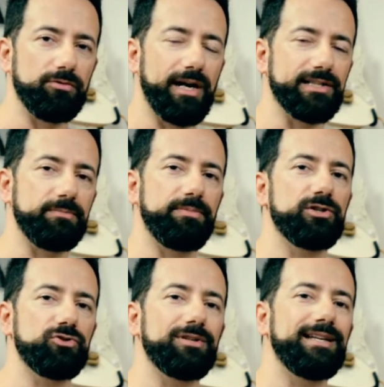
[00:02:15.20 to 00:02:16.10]
as a
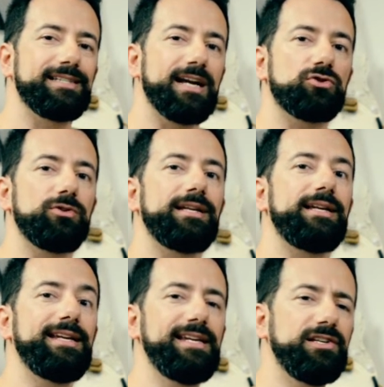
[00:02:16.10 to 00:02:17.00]
person, it's actually
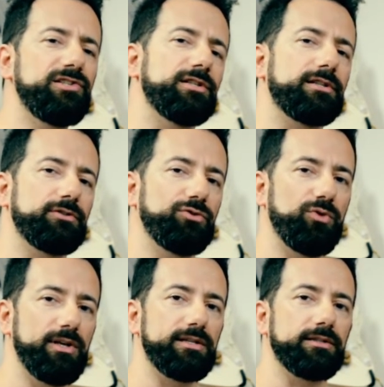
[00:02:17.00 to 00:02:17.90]
easier to
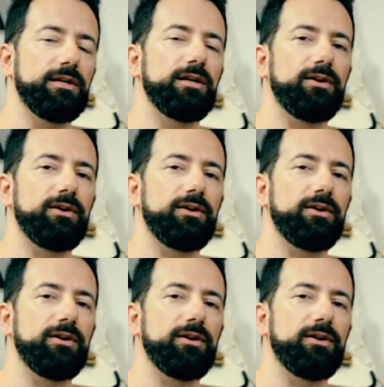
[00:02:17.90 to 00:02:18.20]
learn